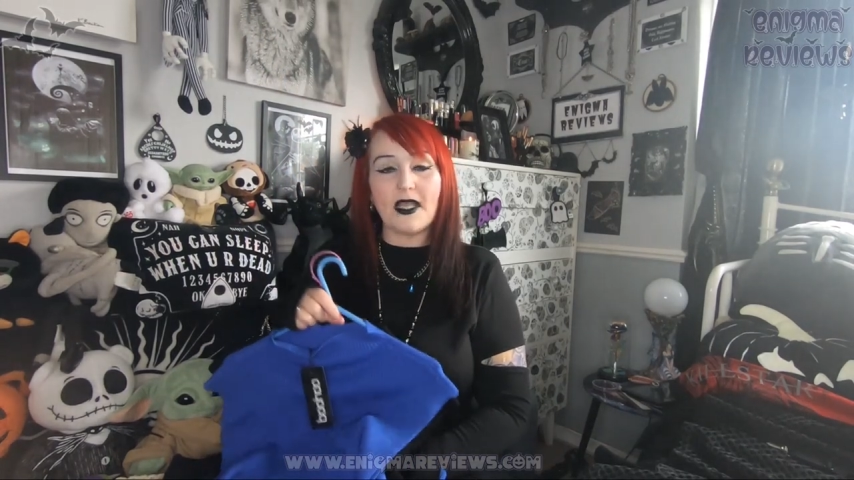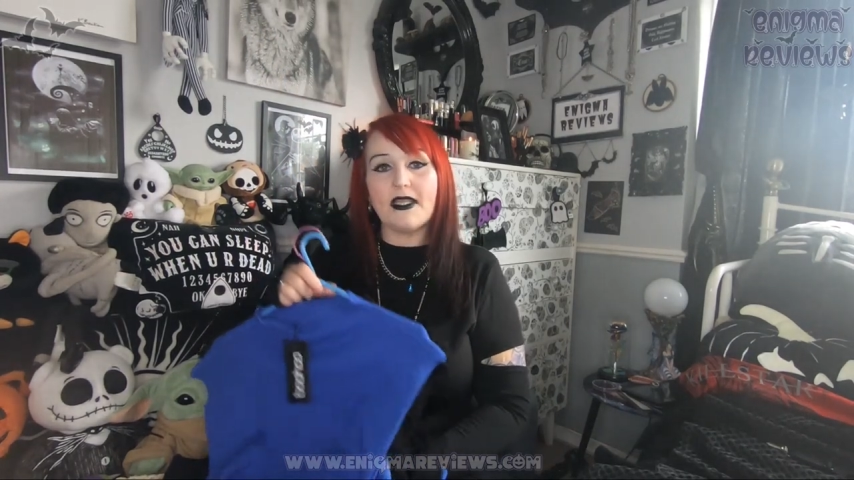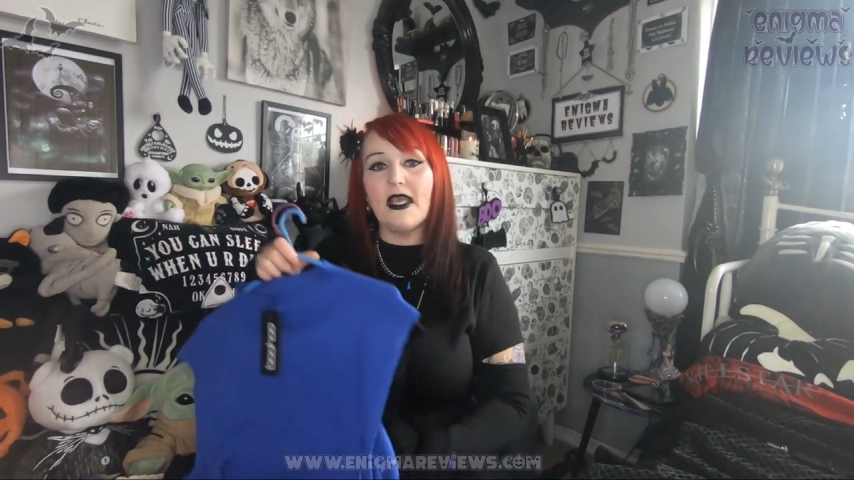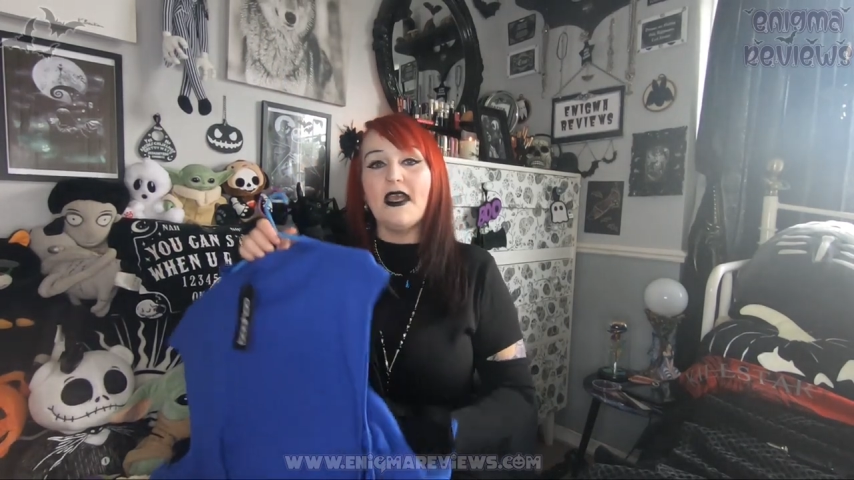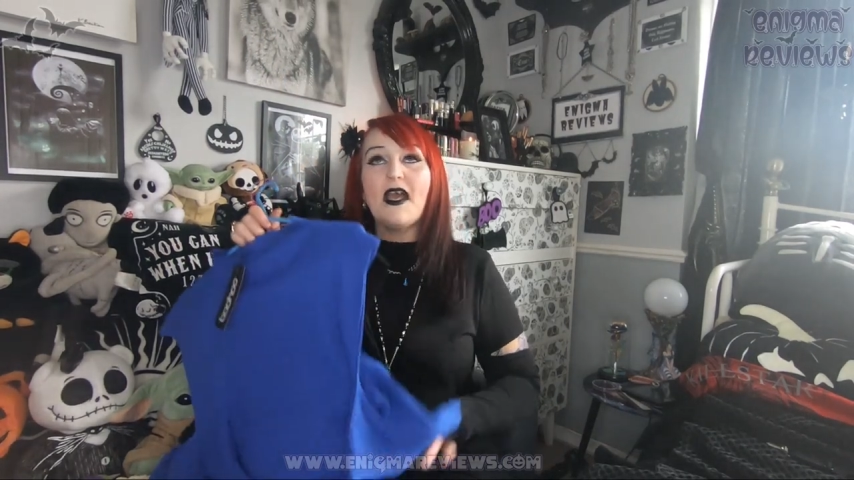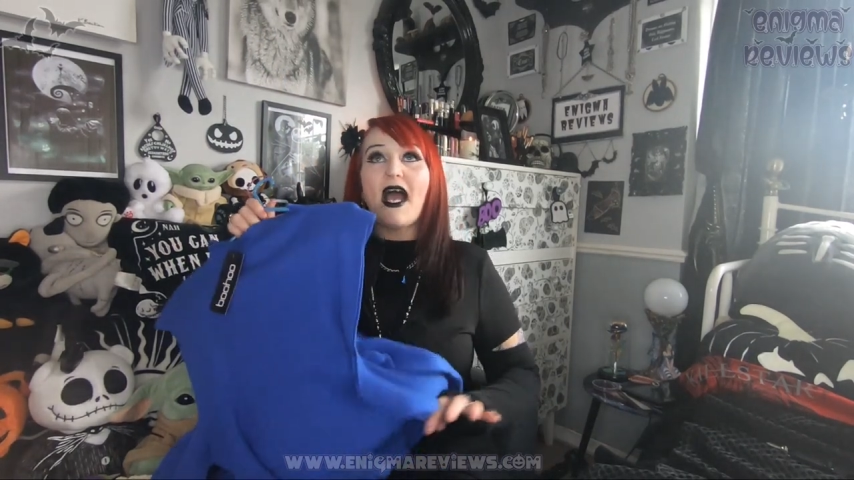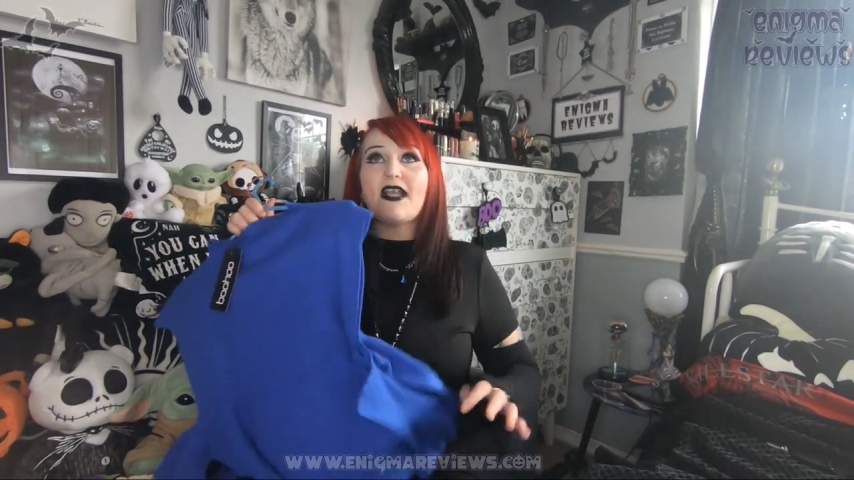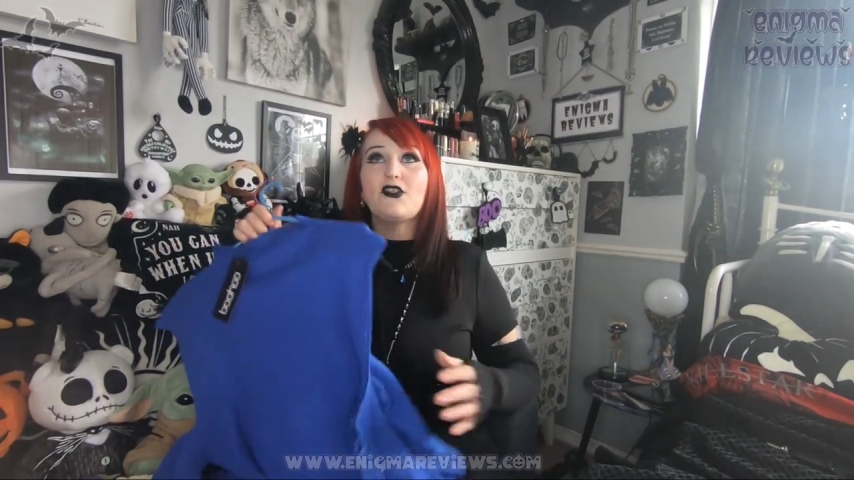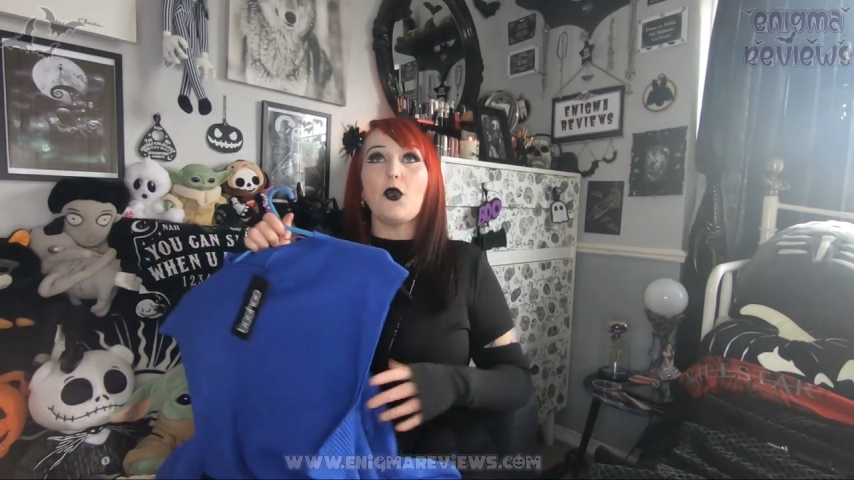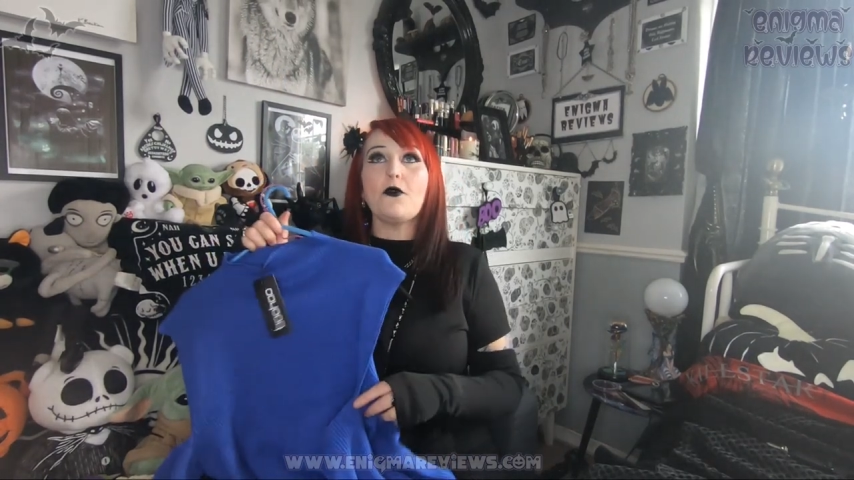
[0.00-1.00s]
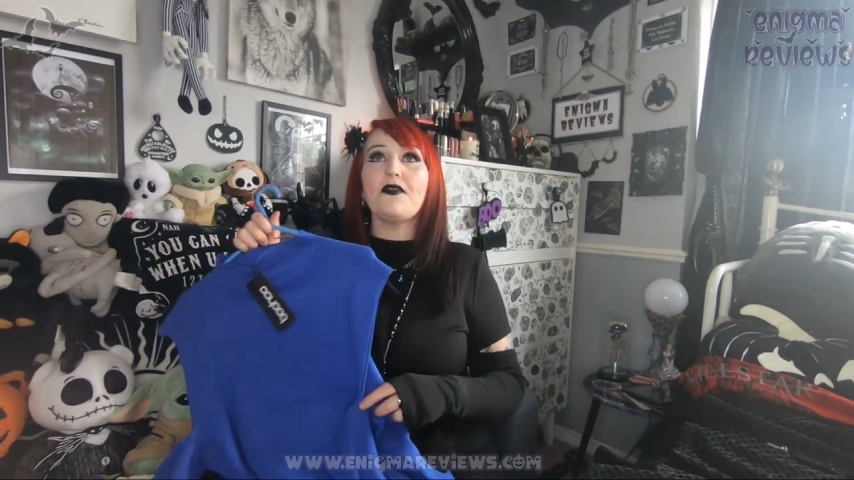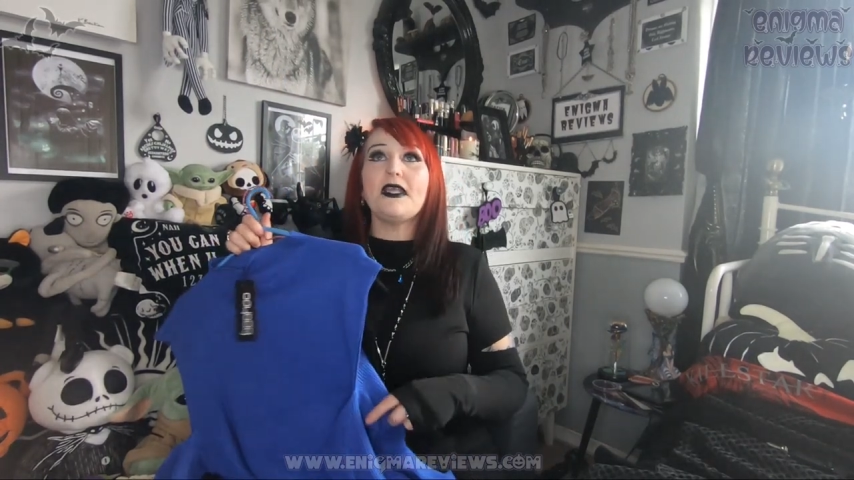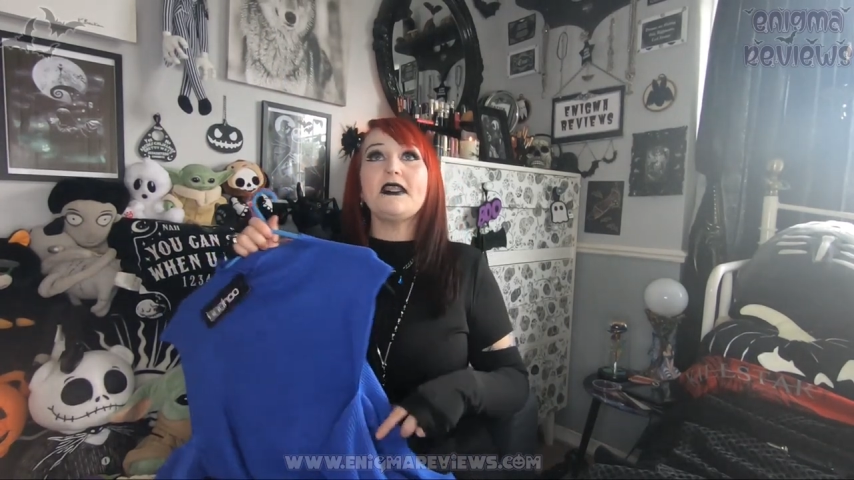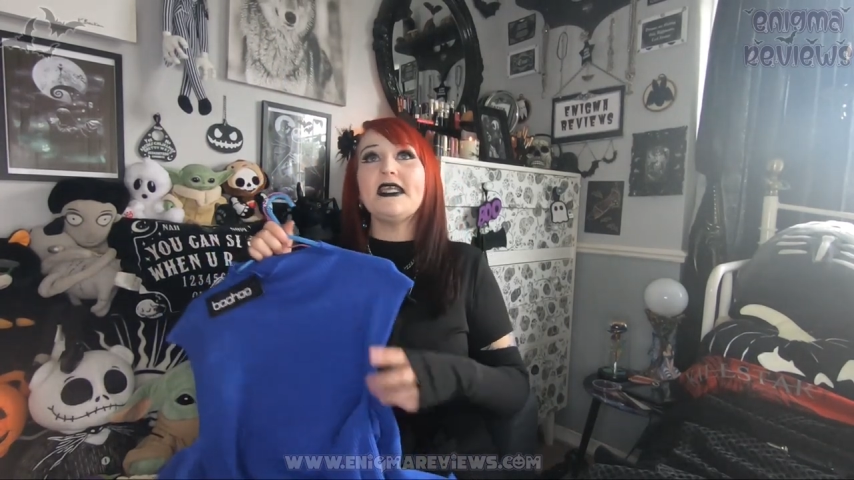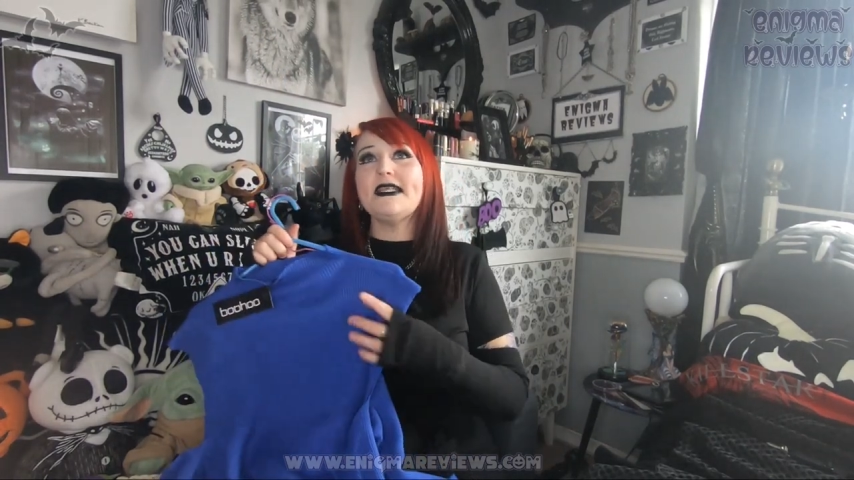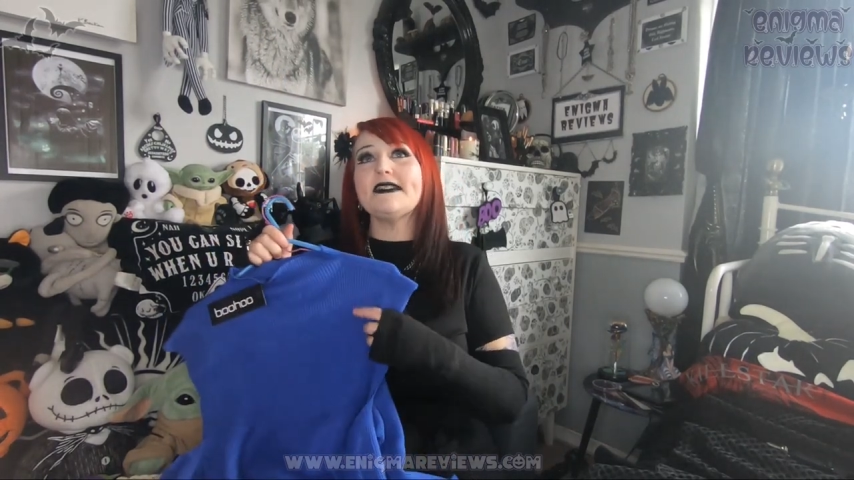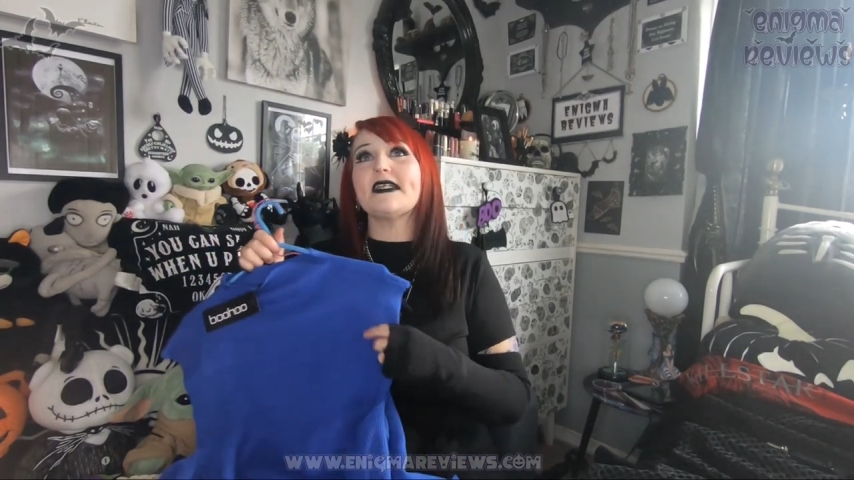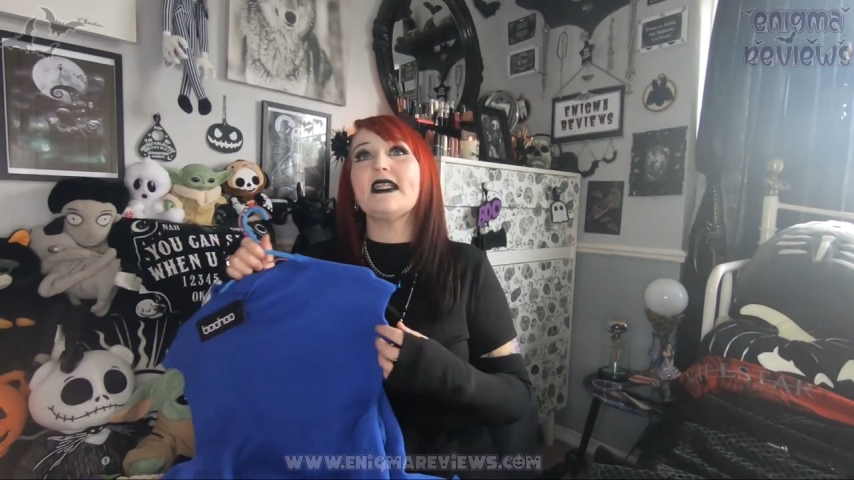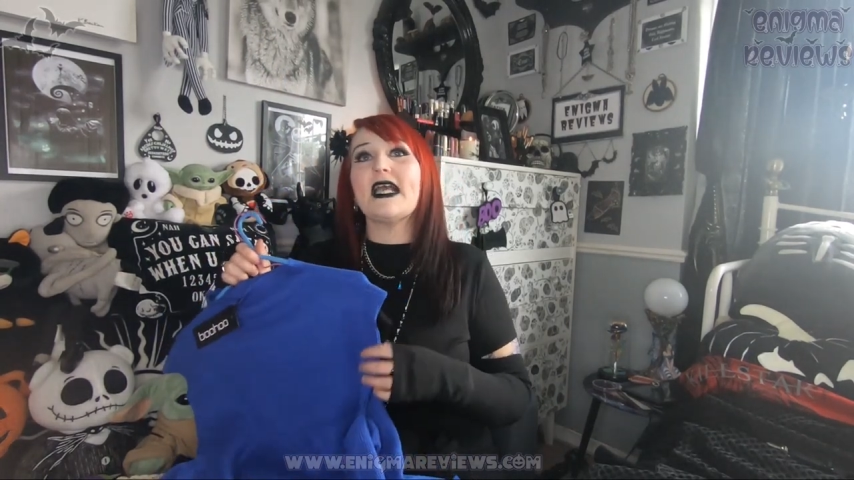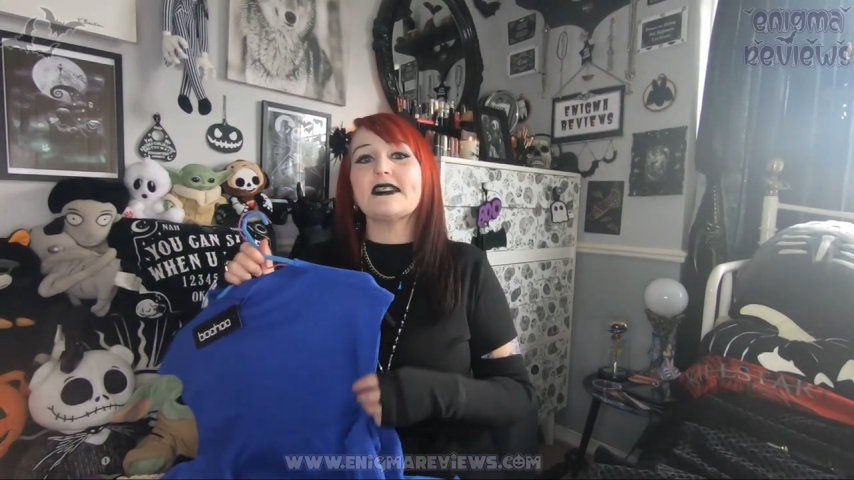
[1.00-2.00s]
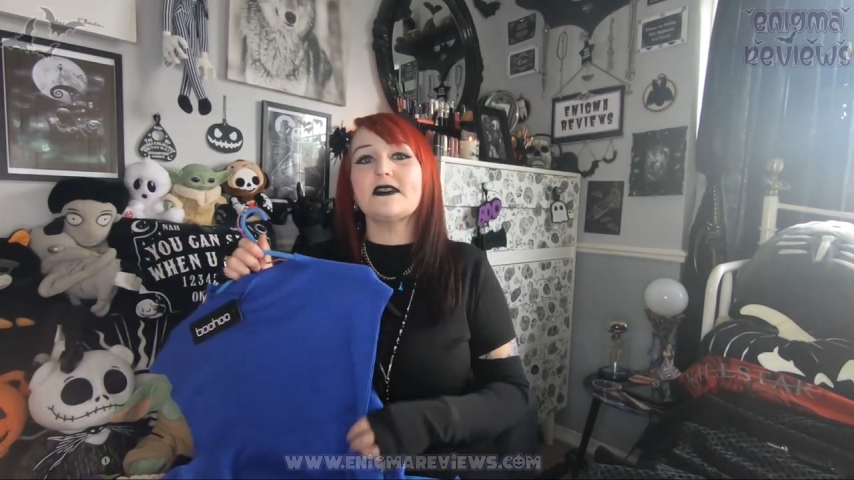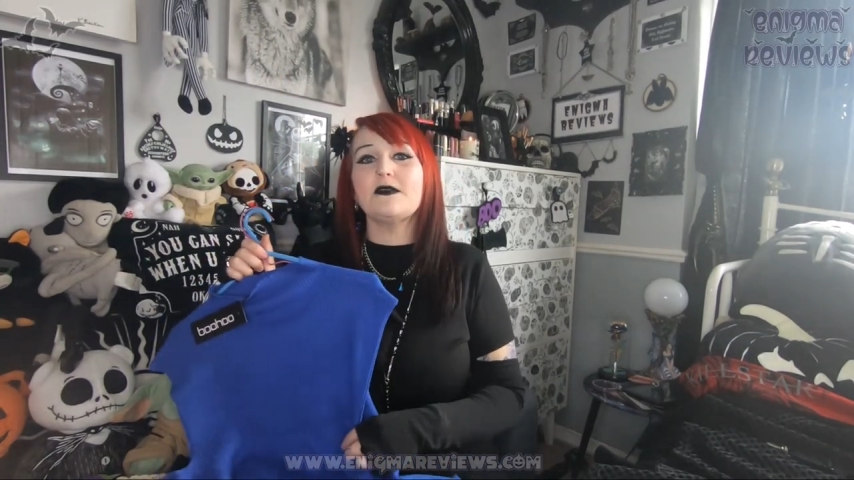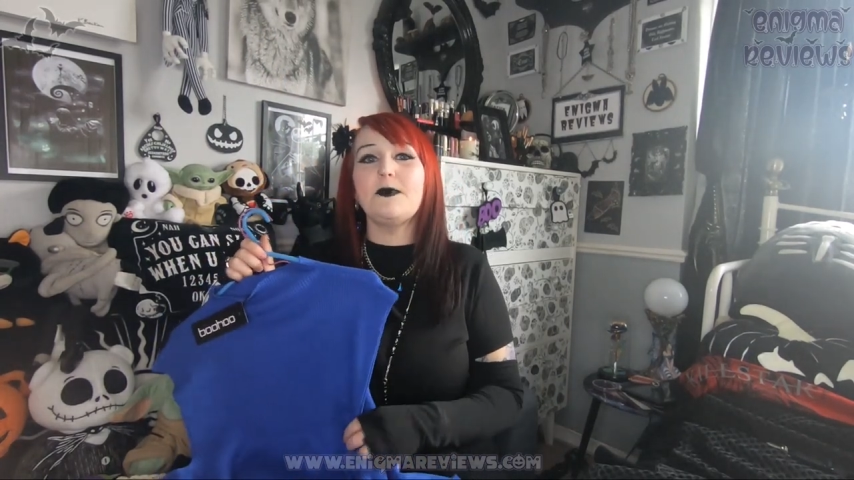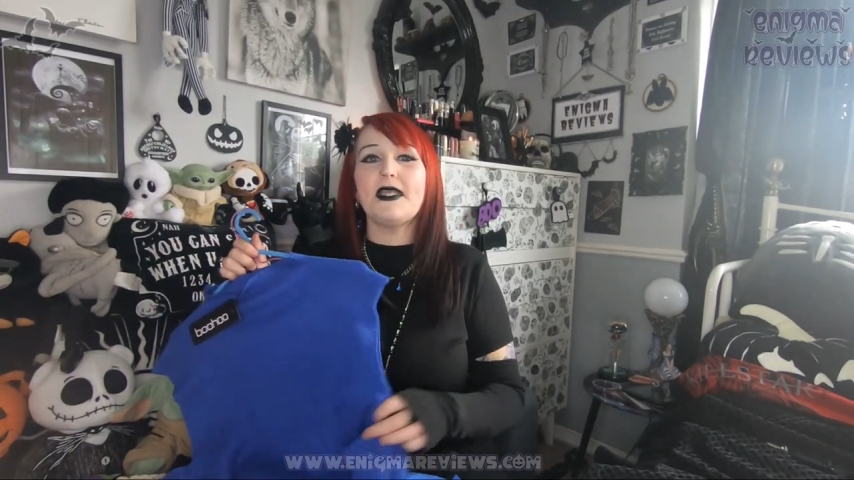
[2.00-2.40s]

And I don't think these are classed as